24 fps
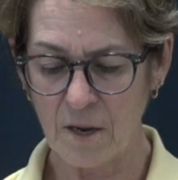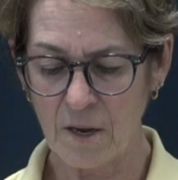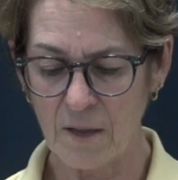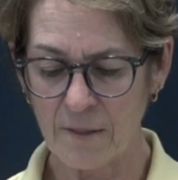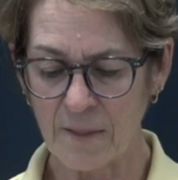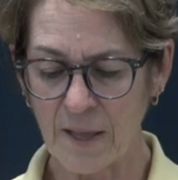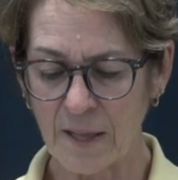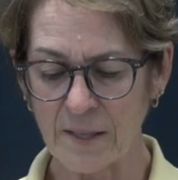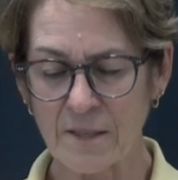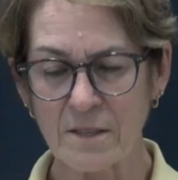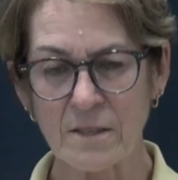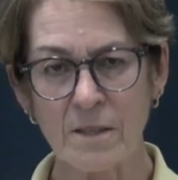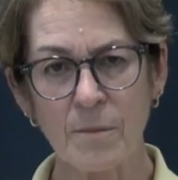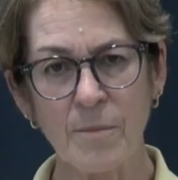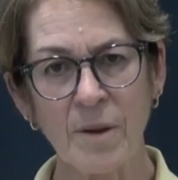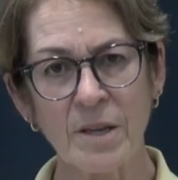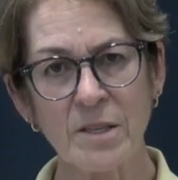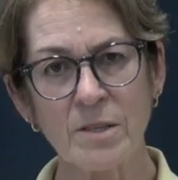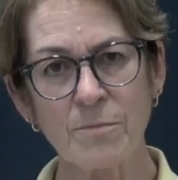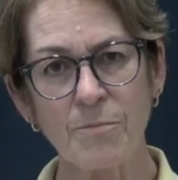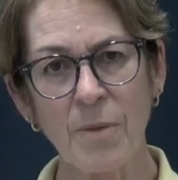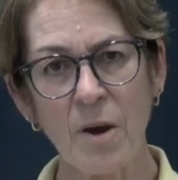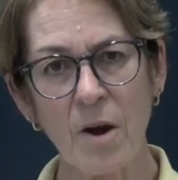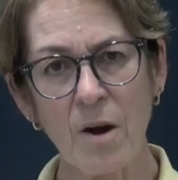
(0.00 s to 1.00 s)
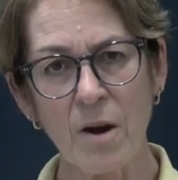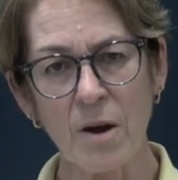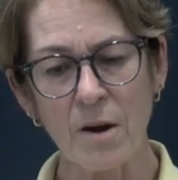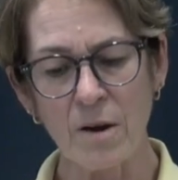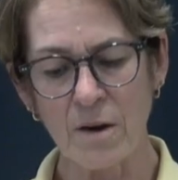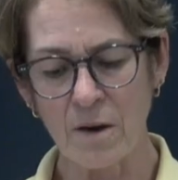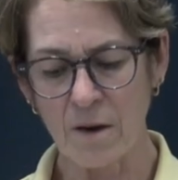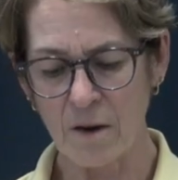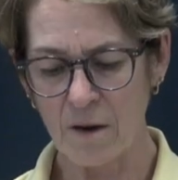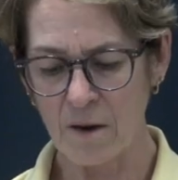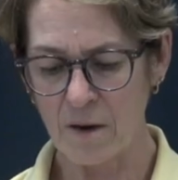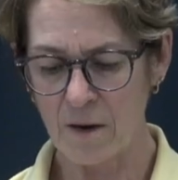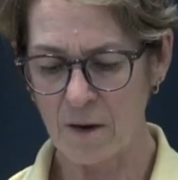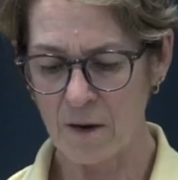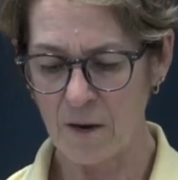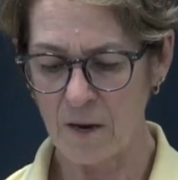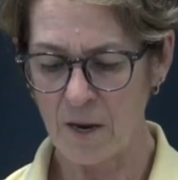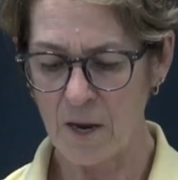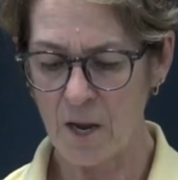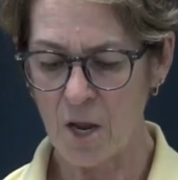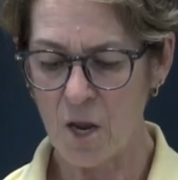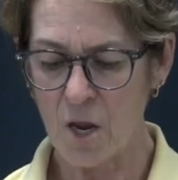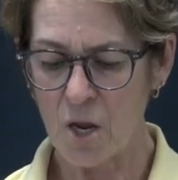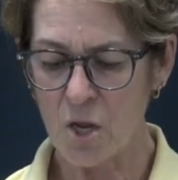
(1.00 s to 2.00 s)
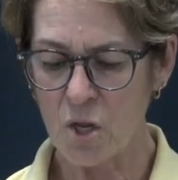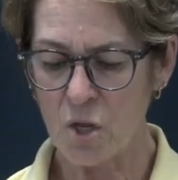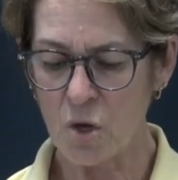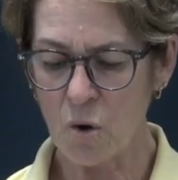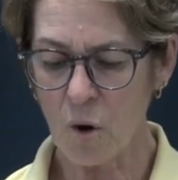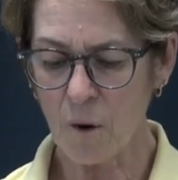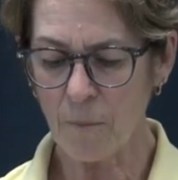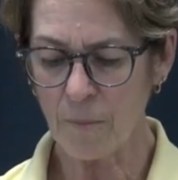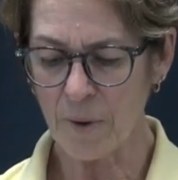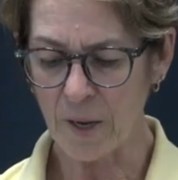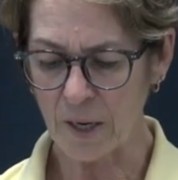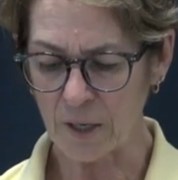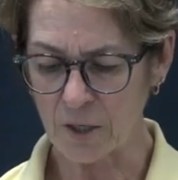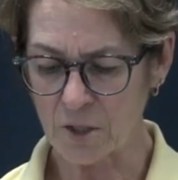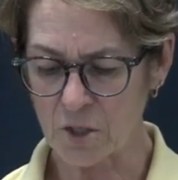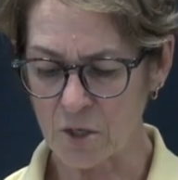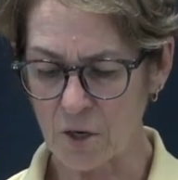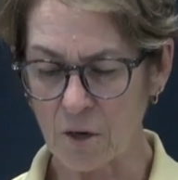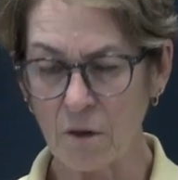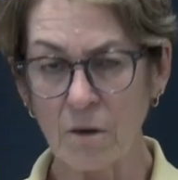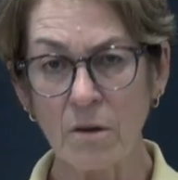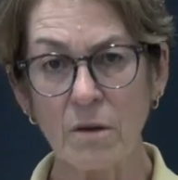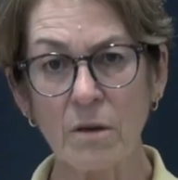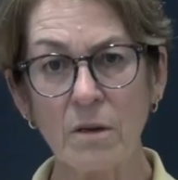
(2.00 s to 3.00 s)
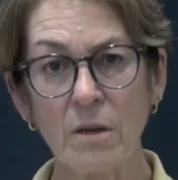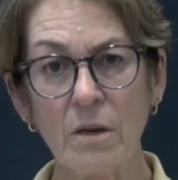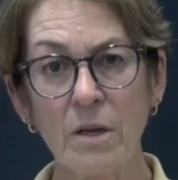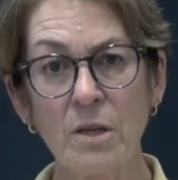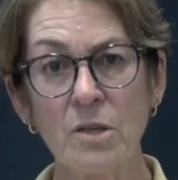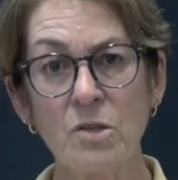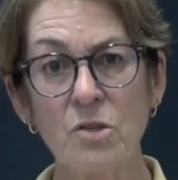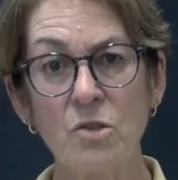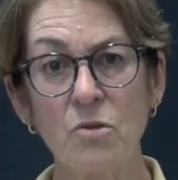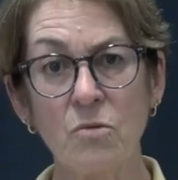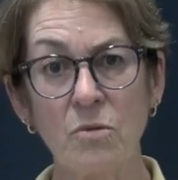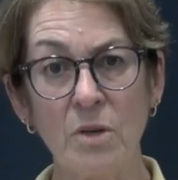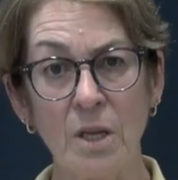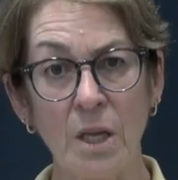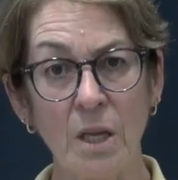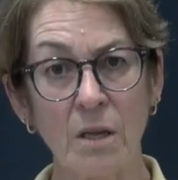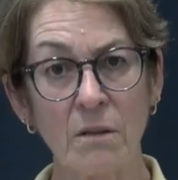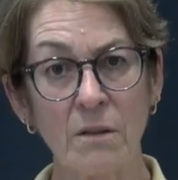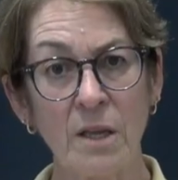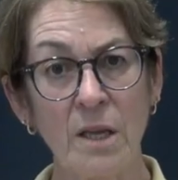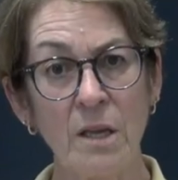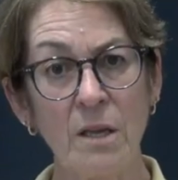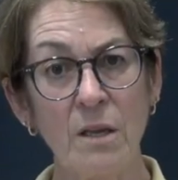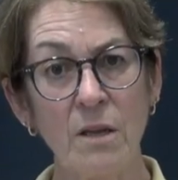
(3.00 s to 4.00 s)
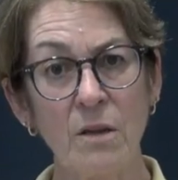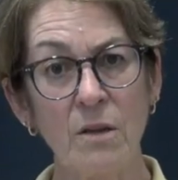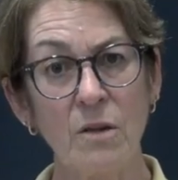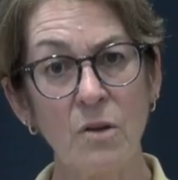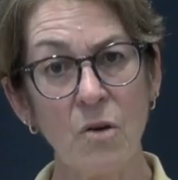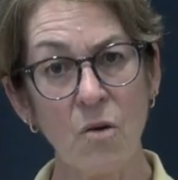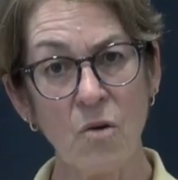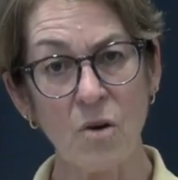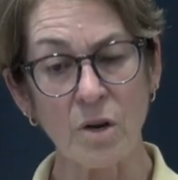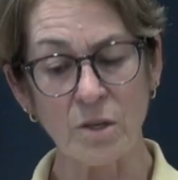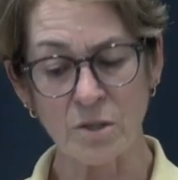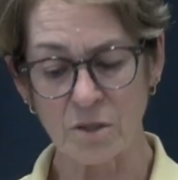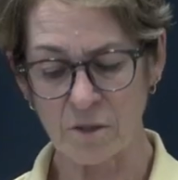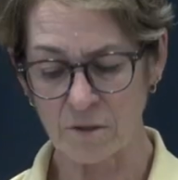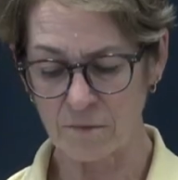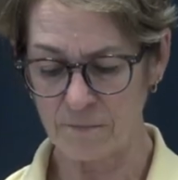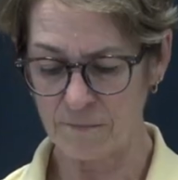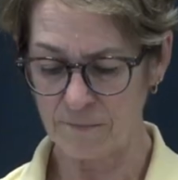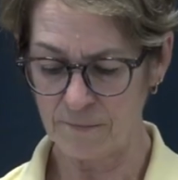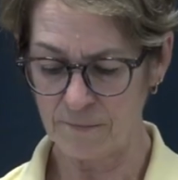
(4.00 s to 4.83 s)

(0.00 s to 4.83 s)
That's the best part. Your picture is uniquely yours.